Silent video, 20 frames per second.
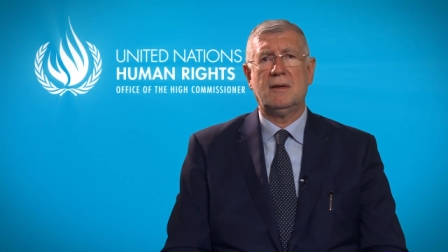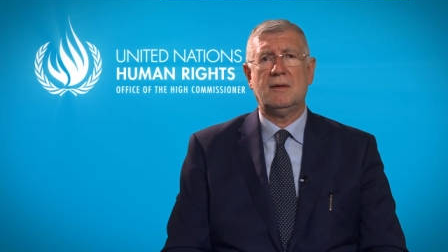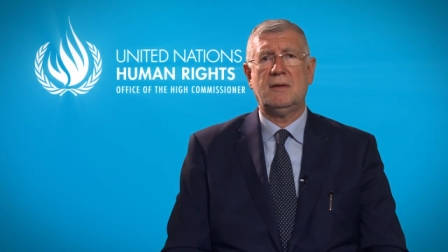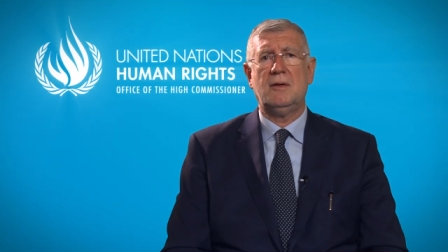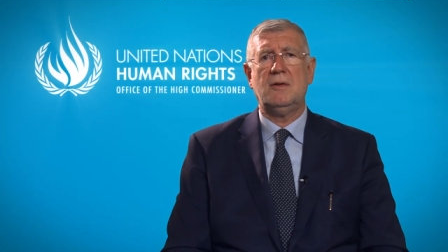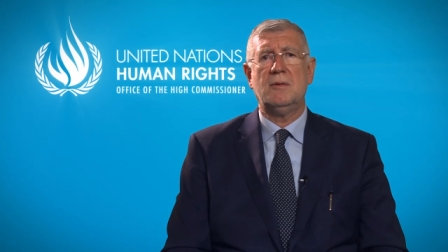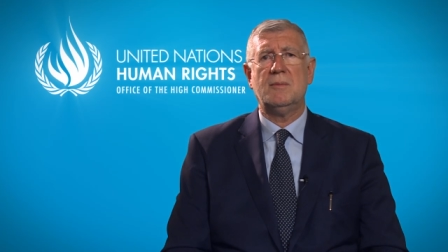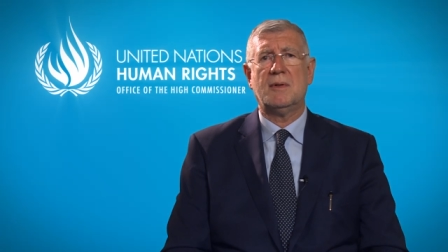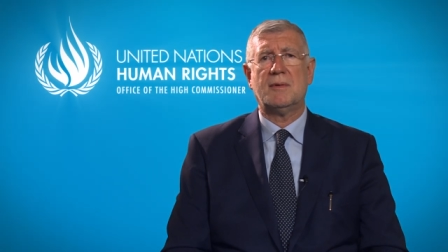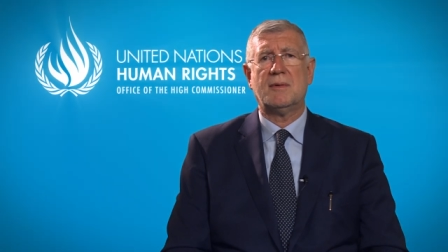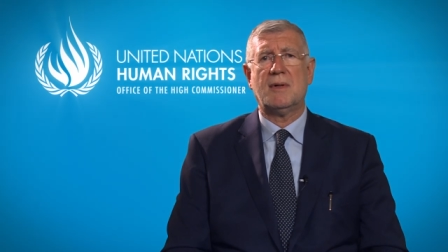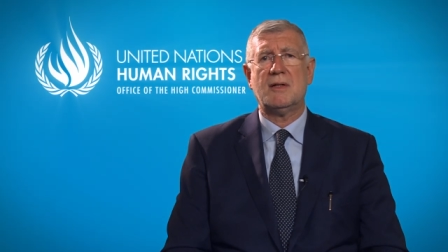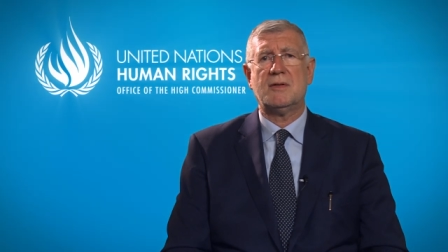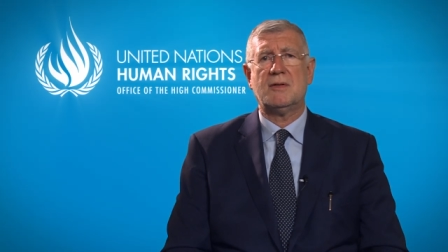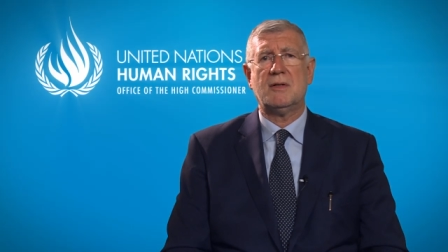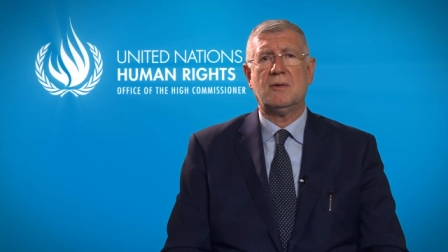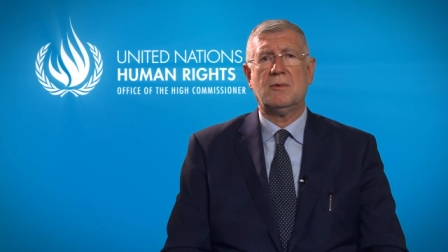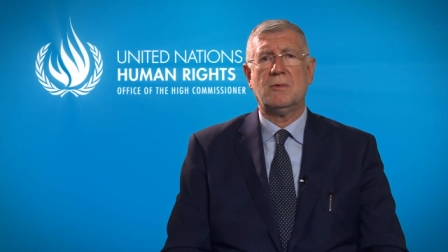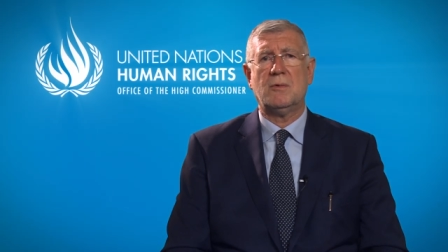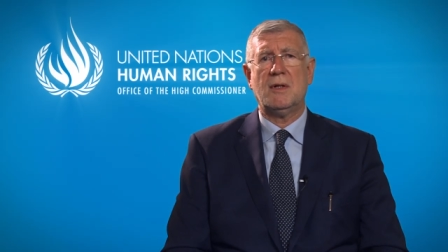the human
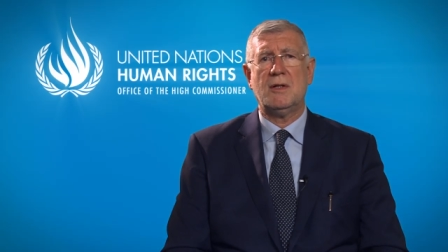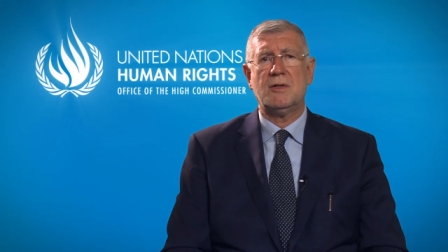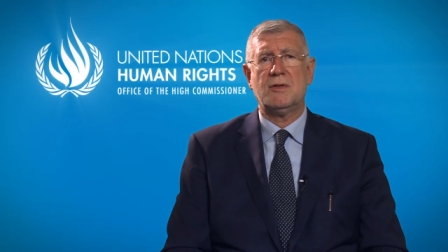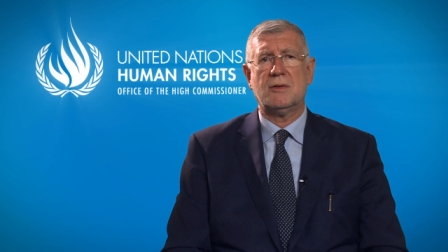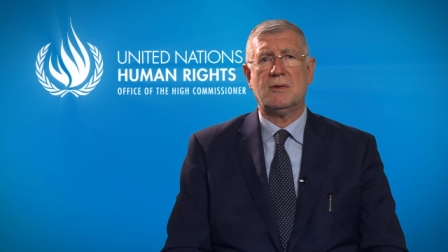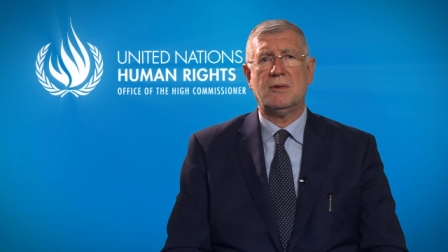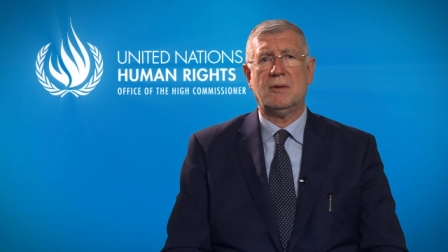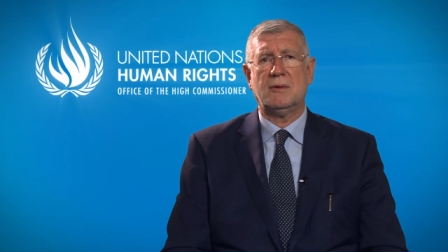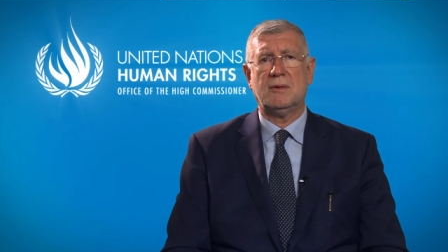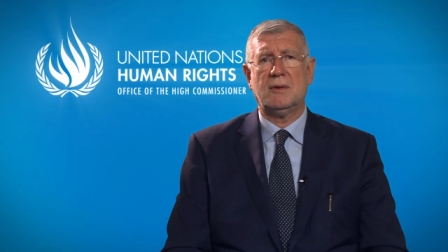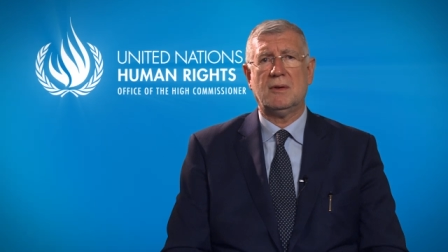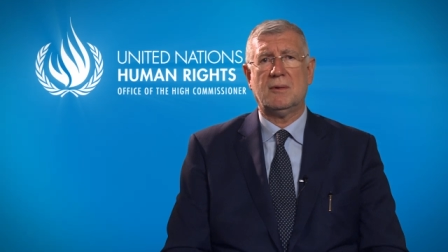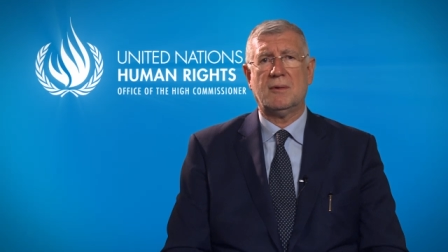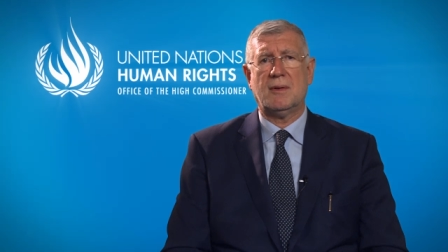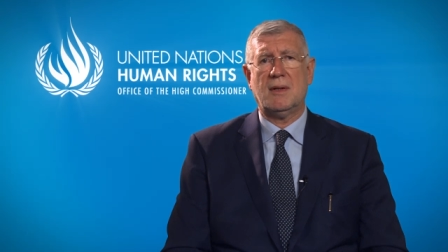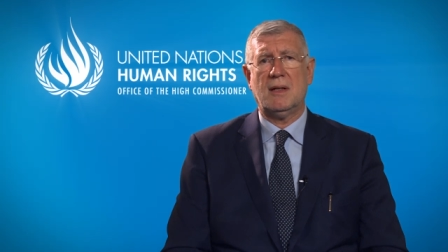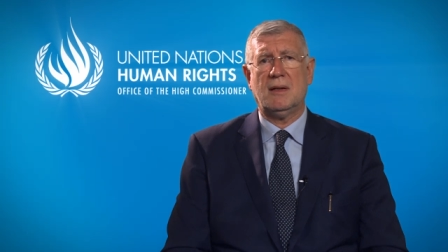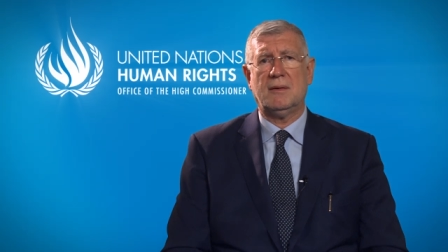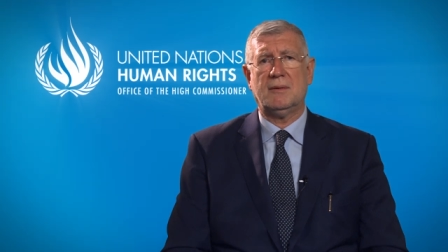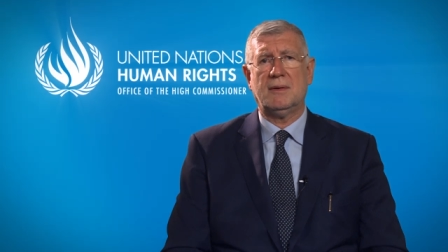rights situation on the
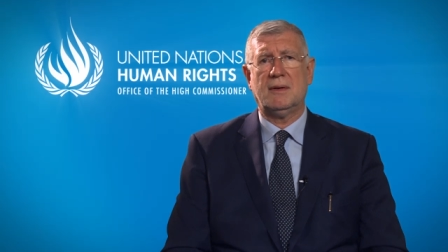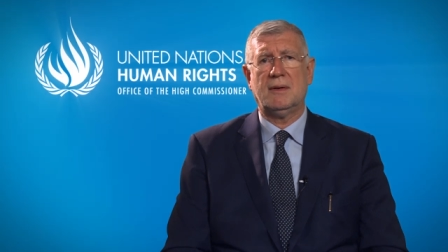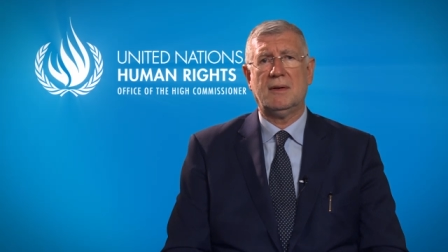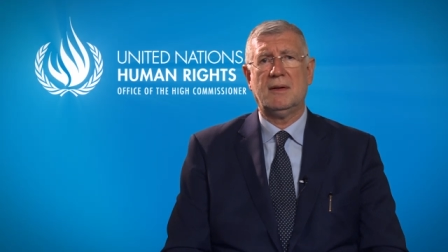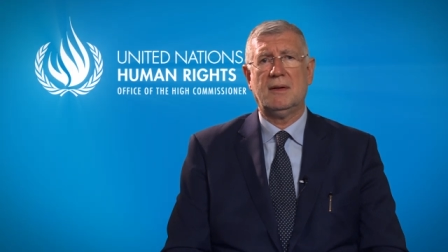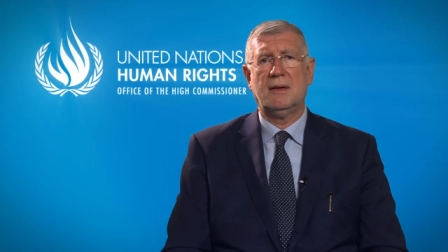ground.